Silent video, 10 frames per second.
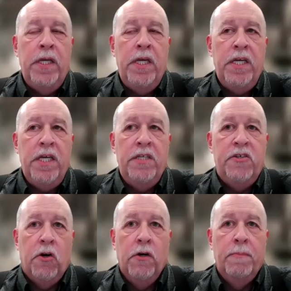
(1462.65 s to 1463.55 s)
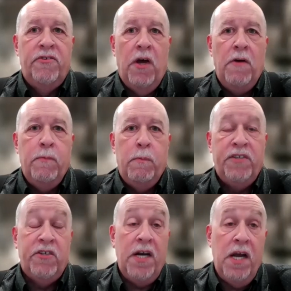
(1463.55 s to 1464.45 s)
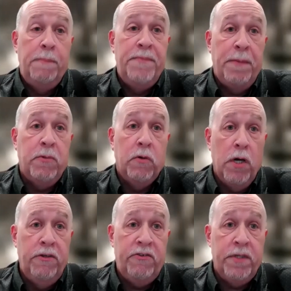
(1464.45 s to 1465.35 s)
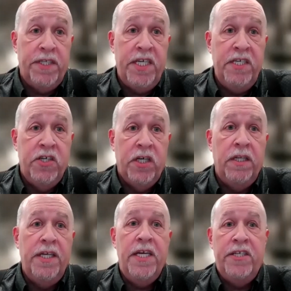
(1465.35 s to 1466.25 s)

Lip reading: in terms of what's going to help them grow strategically,